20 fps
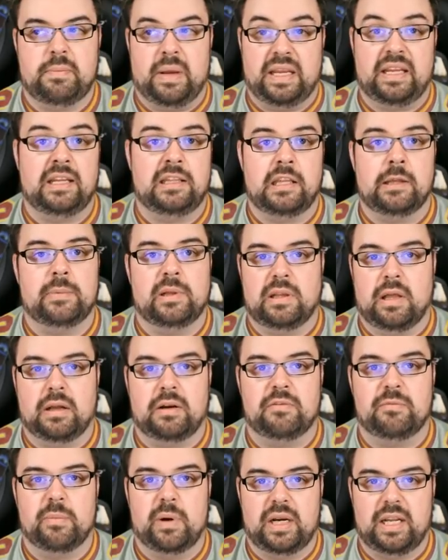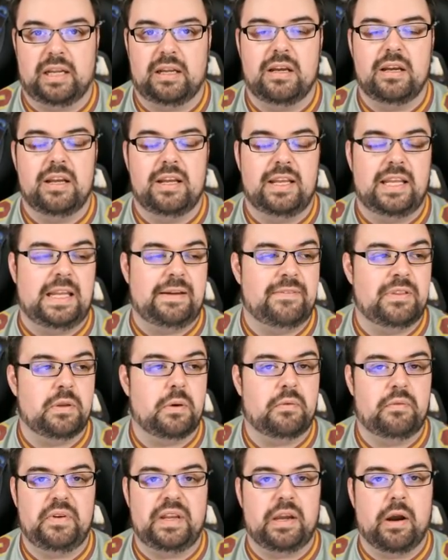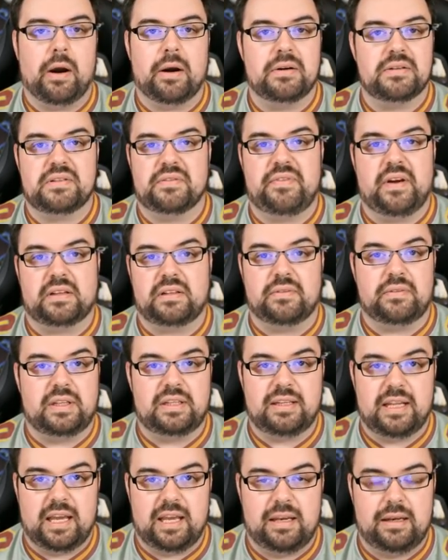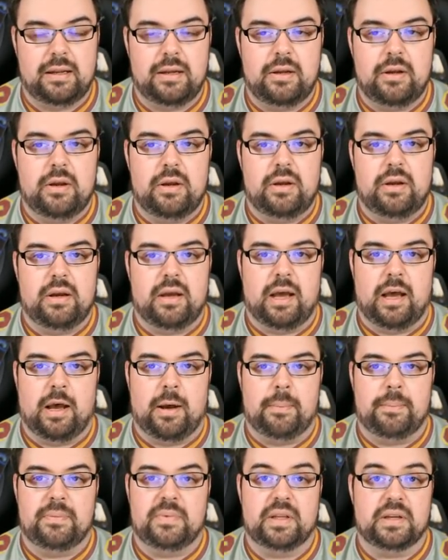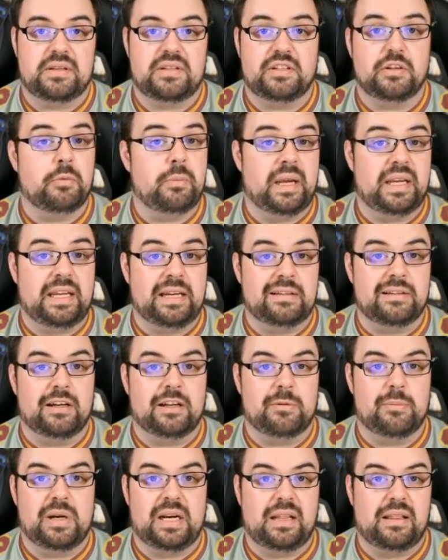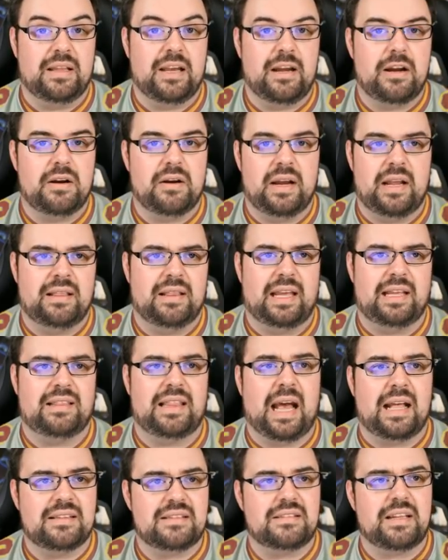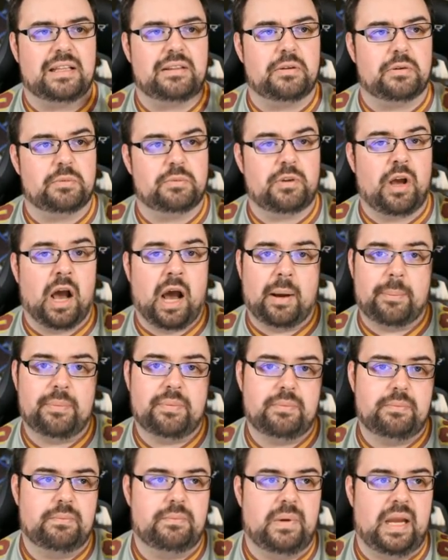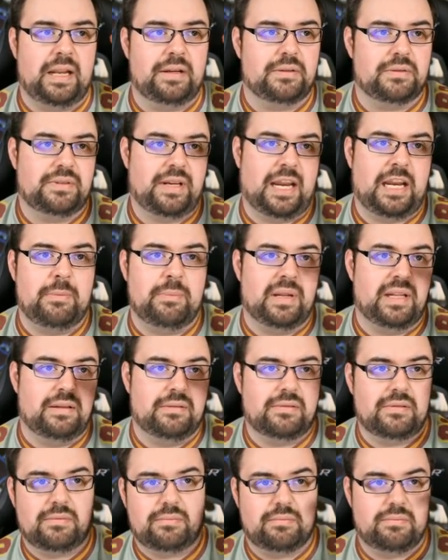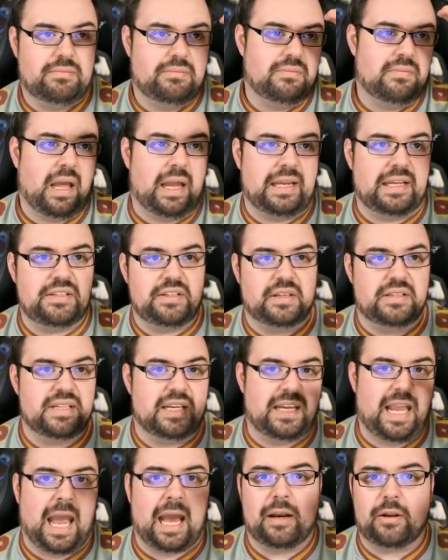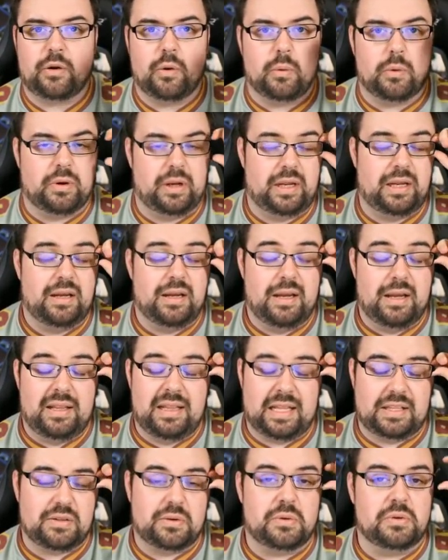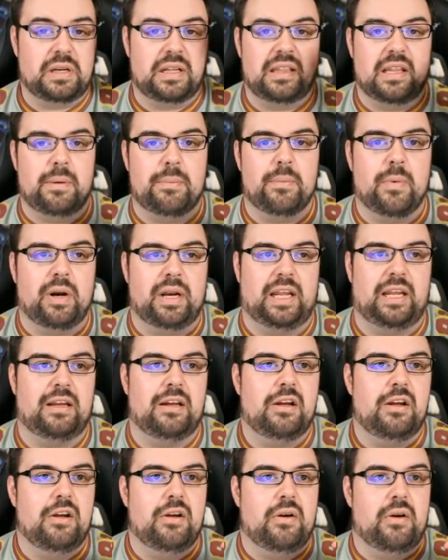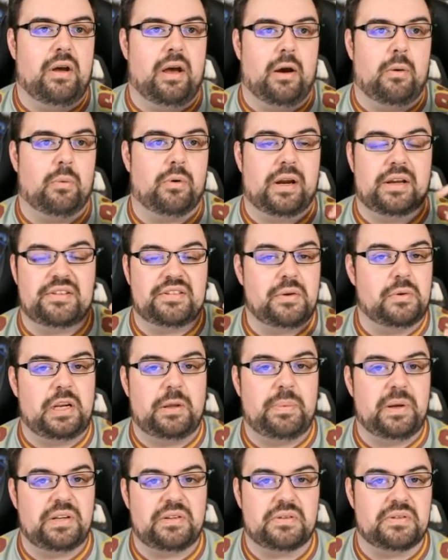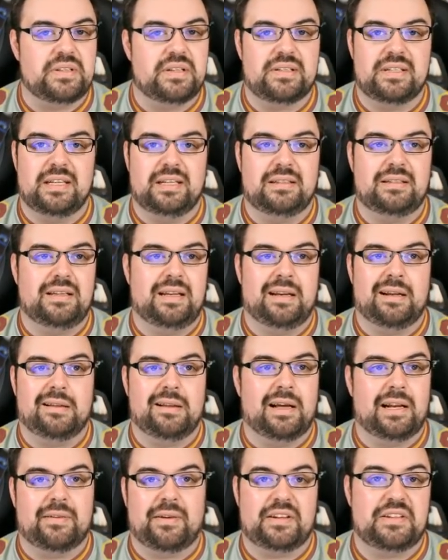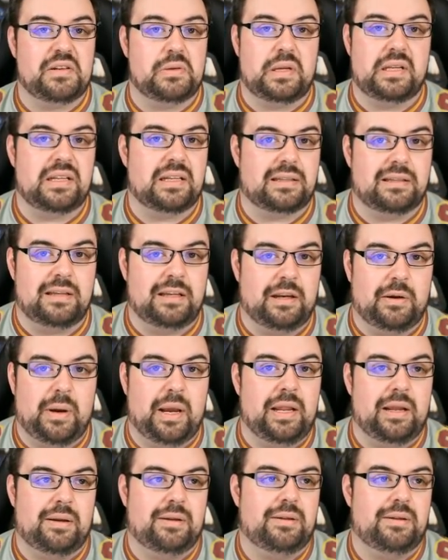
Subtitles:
making them a lot of money, even though VR is effectively dead. They're still making a lot of money there. And like, that's like their top entertainment, I guess you could say, category that's earning them money. Whereas Sony Pictures isn't, and a lot of like Sony tech, you know,